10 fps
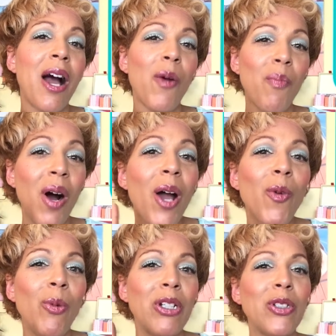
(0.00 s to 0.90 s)
My
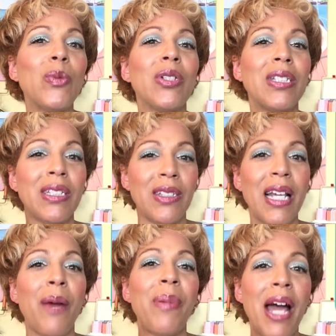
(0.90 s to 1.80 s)
wish was
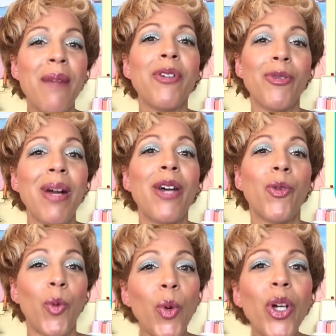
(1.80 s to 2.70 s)
that Pat
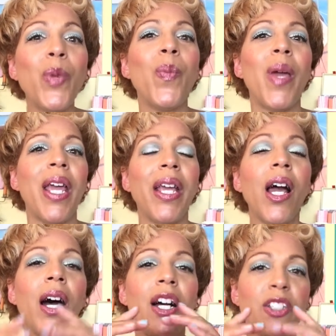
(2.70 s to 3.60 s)
McGrath would make
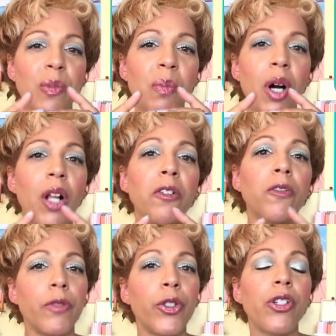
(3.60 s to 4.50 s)
a
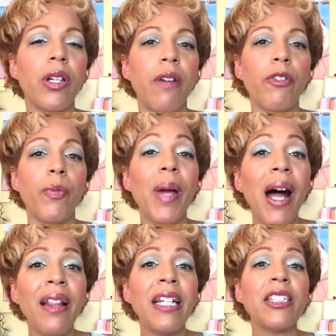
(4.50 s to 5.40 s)
smaller version of her
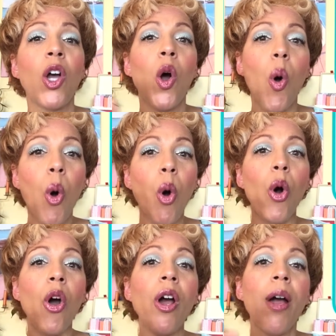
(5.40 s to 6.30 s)
palettes,
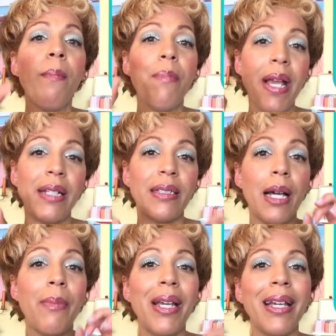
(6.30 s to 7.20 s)
or make
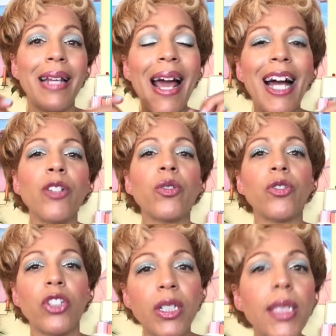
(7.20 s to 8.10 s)
some in
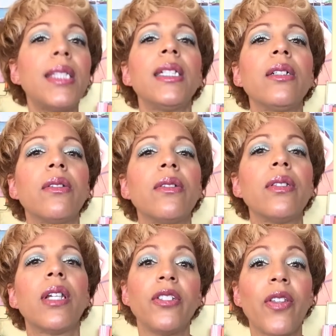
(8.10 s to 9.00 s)
actual just
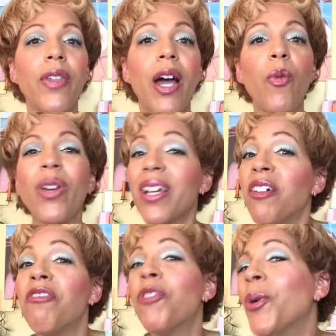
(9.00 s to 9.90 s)
singles so that we
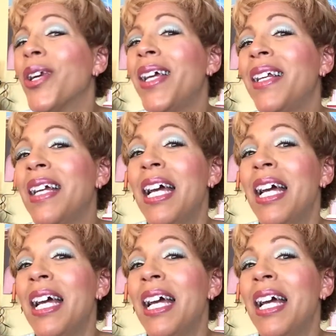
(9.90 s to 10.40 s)
can afford it,